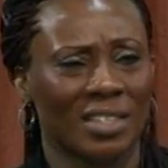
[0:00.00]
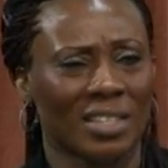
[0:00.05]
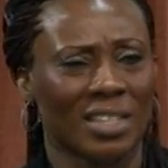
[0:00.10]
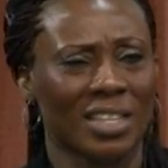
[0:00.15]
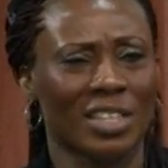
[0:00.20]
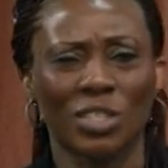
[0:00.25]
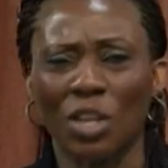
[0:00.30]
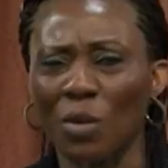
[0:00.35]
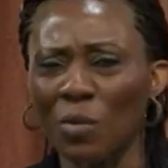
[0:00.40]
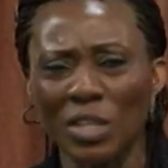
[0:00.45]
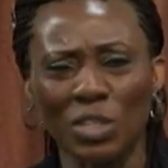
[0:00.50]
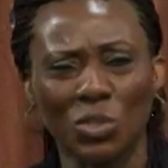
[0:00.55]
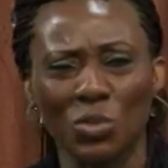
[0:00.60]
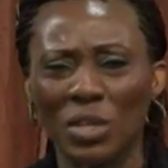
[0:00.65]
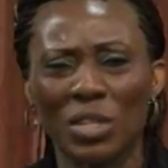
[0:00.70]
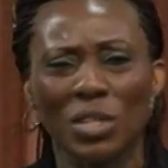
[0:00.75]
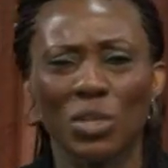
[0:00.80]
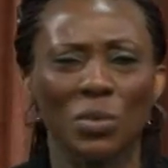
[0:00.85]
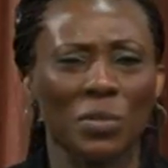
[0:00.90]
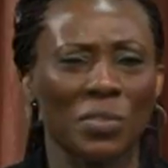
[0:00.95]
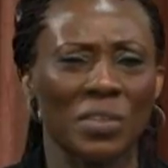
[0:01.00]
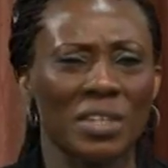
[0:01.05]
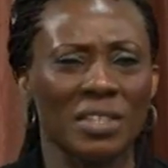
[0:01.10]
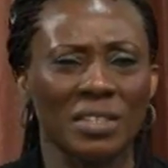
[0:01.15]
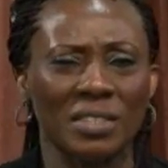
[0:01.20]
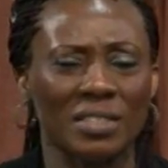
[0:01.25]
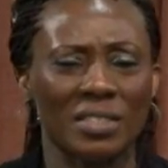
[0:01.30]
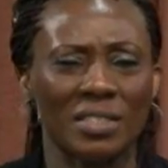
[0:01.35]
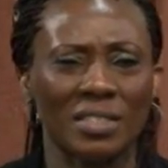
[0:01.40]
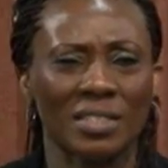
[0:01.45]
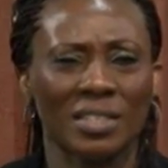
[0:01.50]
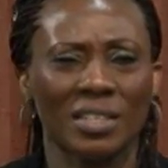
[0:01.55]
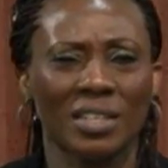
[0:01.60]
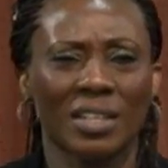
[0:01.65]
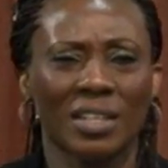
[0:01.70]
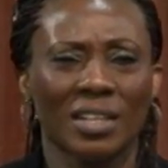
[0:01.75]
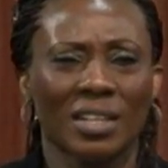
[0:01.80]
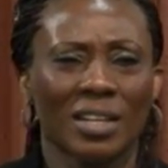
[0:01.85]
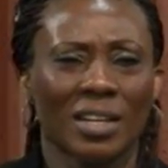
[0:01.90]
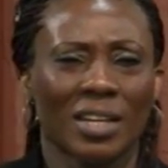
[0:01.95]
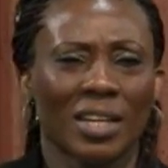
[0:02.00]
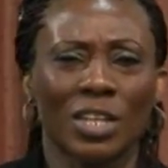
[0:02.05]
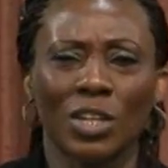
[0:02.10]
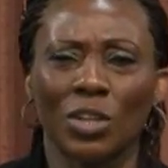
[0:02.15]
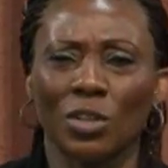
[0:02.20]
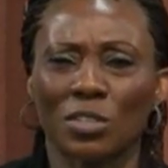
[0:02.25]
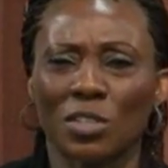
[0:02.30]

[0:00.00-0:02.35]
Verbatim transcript: He's always doing new things. You know,